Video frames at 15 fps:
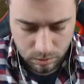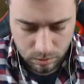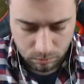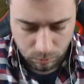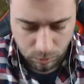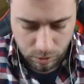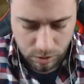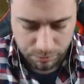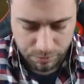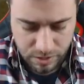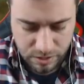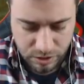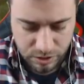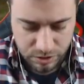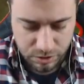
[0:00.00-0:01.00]
Wondering if
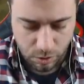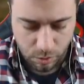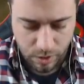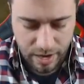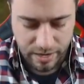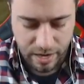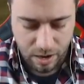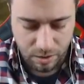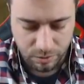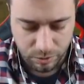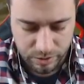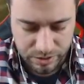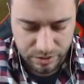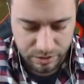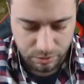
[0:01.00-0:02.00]
I should just go hang out in
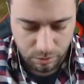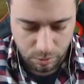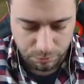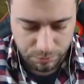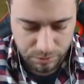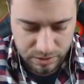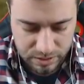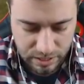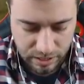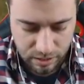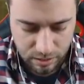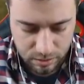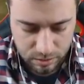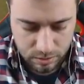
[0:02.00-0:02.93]
Greasy Grove for a second?